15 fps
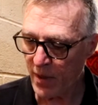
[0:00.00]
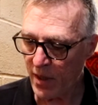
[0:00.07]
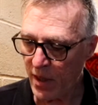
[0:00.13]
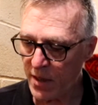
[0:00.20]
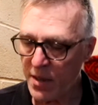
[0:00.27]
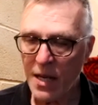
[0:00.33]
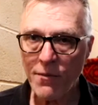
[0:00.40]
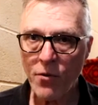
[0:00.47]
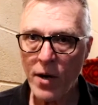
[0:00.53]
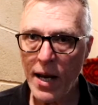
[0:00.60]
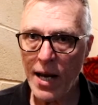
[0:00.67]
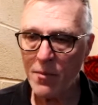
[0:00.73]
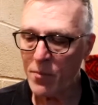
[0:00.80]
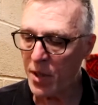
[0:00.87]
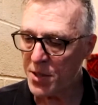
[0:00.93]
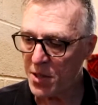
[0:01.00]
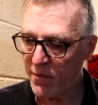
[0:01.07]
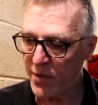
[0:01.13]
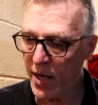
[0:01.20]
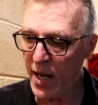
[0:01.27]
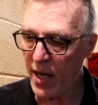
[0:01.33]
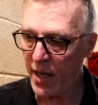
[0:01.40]
It never had much of
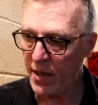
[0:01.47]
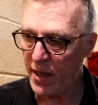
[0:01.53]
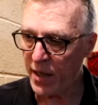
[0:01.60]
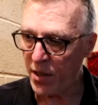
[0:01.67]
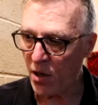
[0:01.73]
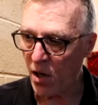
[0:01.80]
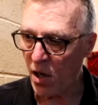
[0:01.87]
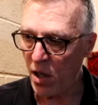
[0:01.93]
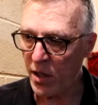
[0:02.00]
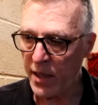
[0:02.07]
a head at all,